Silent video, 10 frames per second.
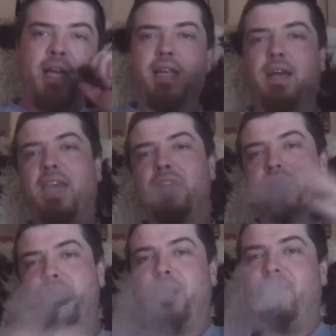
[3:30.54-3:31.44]
Now that
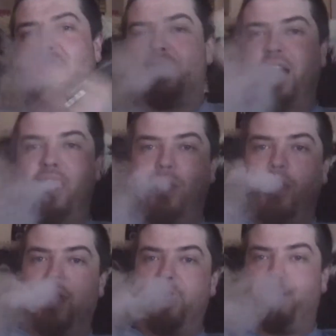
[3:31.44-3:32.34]
doesn't mean if I say an
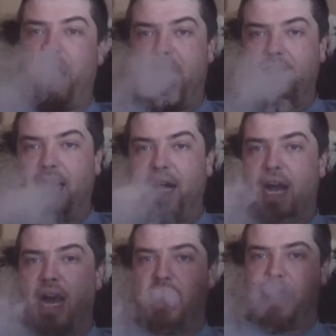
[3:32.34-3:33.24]
oil is bad,
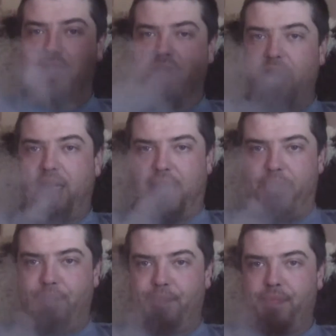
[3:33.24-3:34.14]
I dislike it.
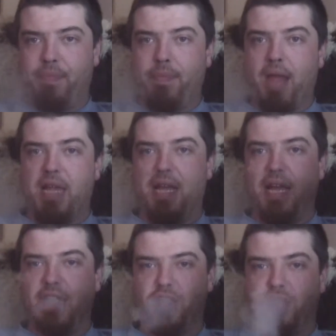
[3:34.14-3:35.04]

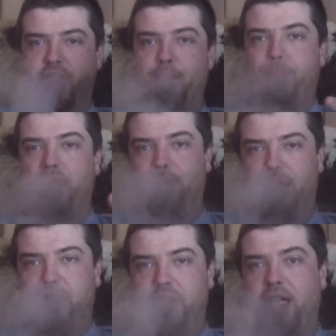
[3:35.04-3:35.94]
It just simply
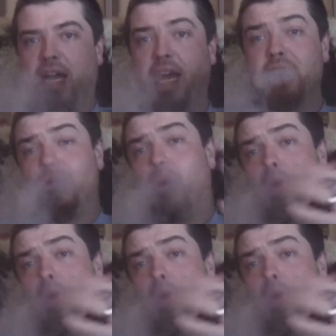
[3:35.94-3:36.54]
means it's not